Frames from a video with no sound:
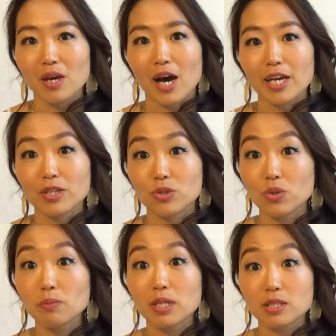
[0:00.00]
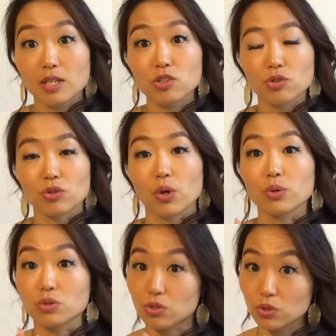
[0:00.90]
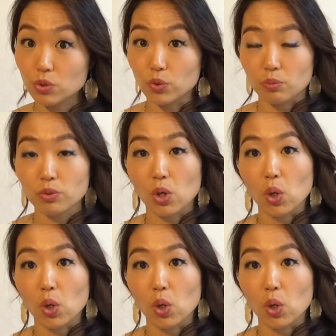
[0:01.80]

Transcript: I do my session on Zoom